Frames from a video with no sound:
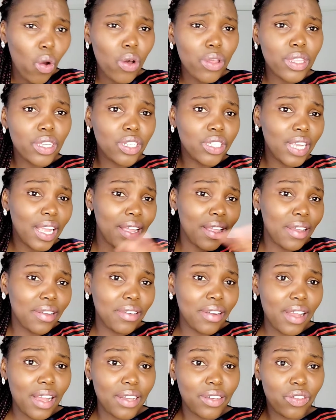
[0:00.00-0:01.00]
or the
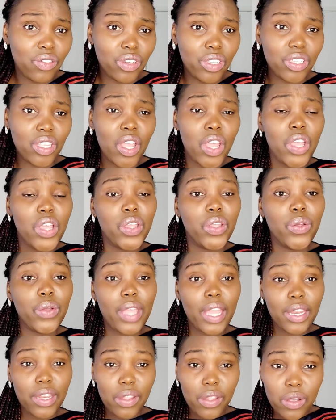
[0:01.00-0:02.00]
Shengen countries,
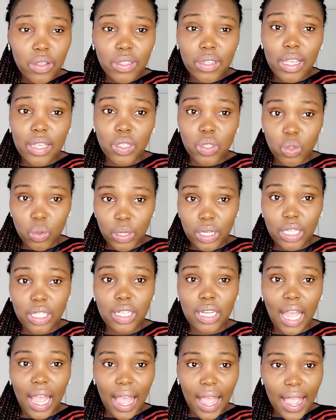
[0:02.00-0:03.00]
you can use your
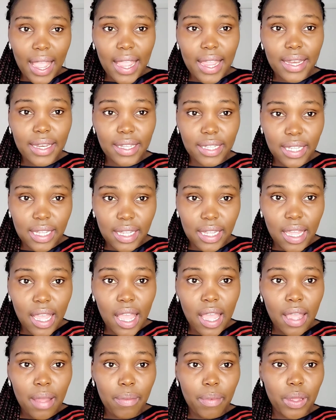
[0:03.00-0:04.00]
Swedish ID,